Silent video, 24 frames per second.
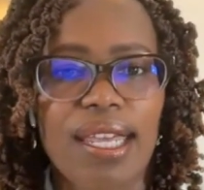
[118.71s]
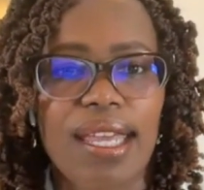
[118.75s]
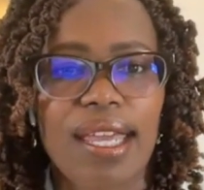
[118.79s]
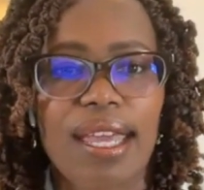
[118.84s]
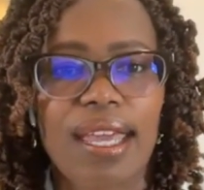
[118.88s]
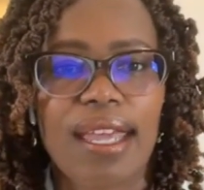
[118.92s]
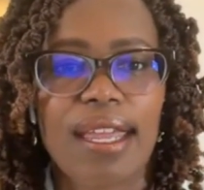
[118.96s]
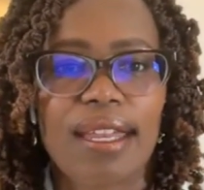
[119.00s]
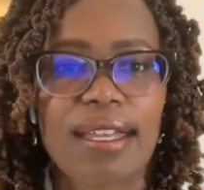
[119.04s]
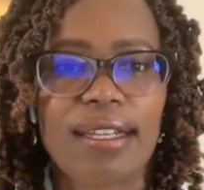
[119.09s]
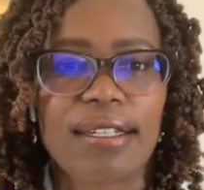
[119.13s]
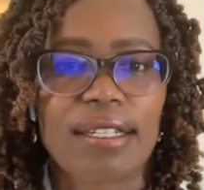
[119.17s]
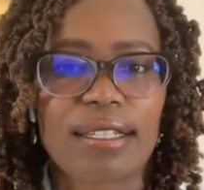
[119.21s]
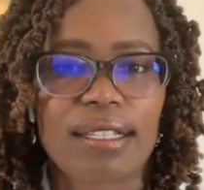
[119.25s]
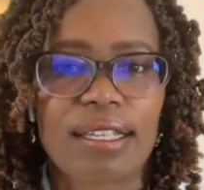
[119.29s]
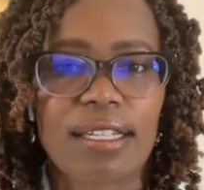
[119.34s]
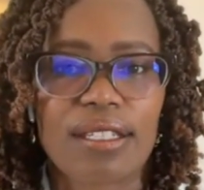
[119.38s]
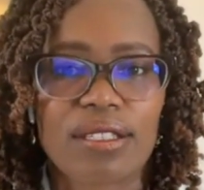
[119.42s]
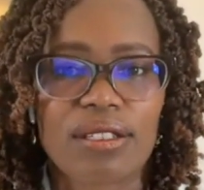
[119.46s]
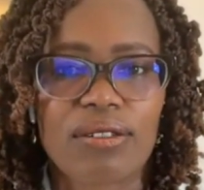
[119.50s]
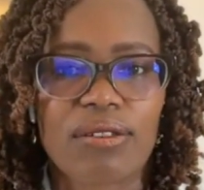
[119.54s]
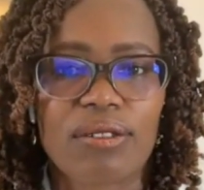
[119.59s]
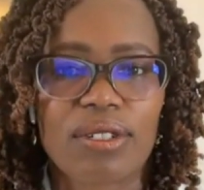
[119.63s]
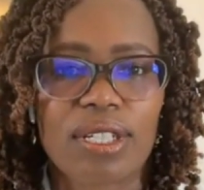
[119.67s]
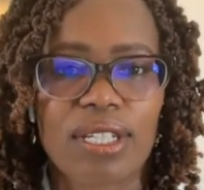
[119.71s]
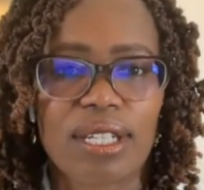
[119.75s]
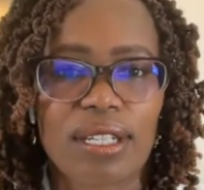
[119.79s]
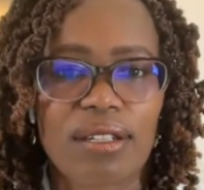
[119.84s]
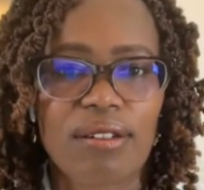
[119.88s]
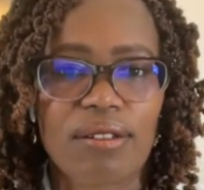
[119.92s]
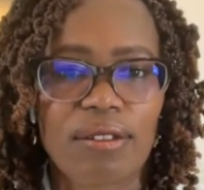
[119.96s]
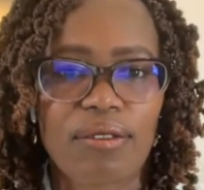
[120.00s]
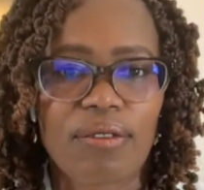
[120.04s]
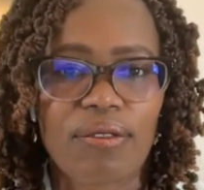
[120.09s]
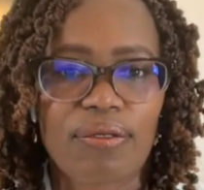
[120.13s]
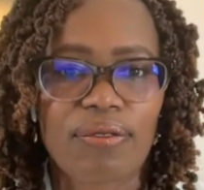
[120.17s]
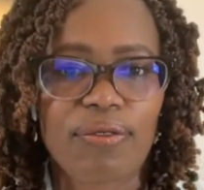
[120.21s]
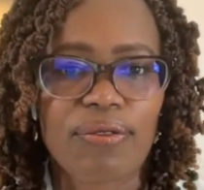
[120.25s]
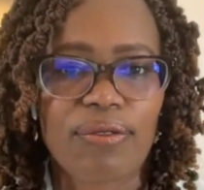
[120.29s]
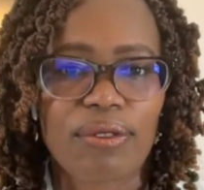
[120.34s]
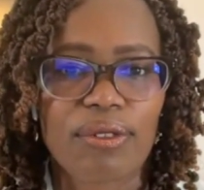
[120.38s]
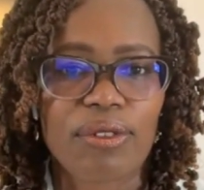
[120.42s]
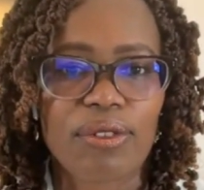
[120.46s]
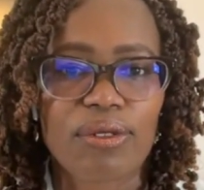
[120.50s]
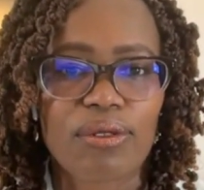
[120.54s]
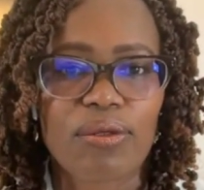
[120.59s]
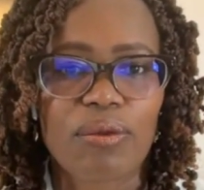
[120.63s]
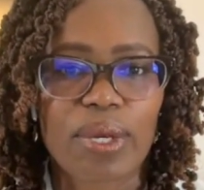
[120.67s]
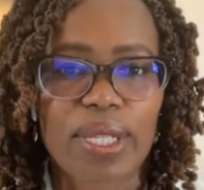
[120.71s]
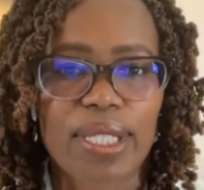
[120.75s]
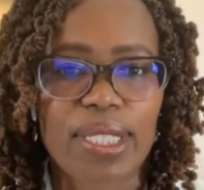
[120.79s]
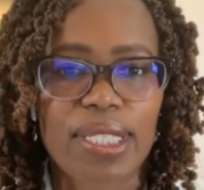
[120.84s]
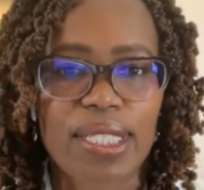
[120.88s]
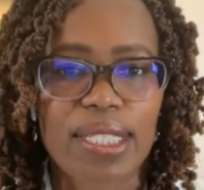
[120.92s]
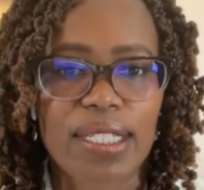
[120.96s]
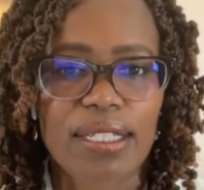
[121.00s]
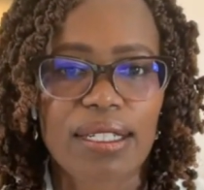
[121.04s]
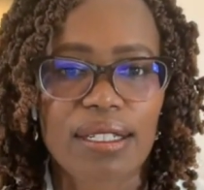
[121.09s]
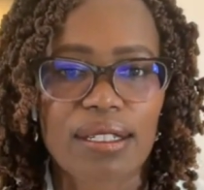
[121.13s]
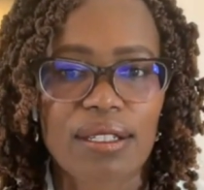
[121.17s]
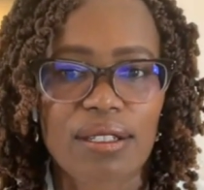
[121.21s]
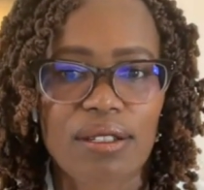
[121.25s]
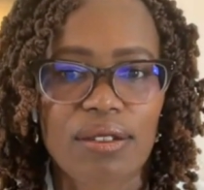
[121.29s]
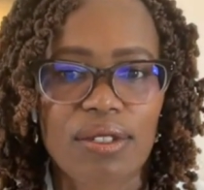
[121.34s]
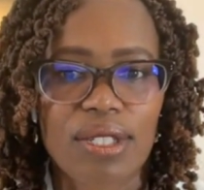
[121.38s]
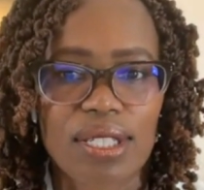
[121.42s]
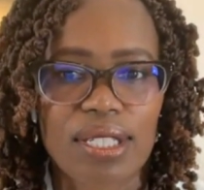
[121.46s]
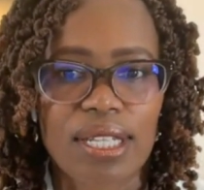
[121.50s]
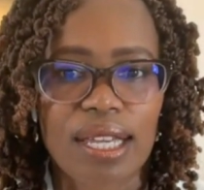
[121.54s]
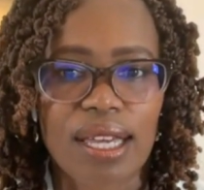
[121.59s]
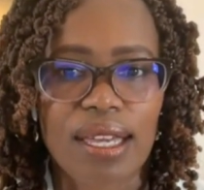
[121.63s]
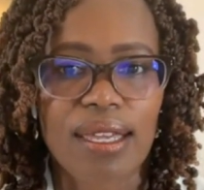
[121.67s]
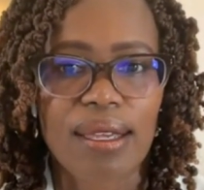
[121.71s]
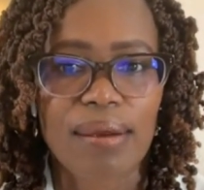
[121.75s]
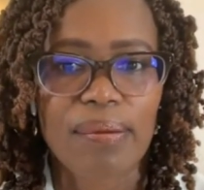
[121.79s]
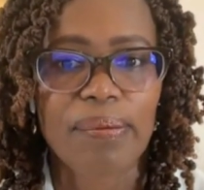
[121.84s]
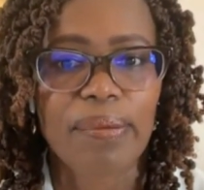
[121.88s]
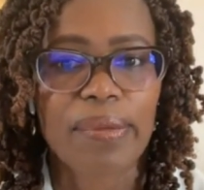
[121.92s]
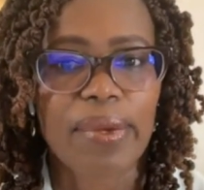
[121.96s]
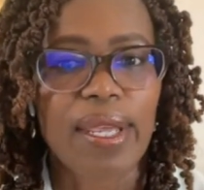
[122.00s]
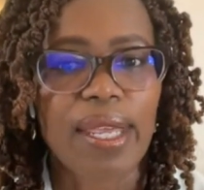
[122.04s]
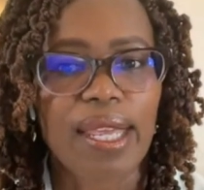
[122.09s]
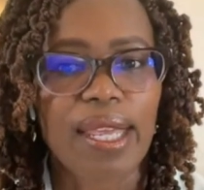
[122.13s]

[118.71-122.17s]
And there's no need of you wasting your time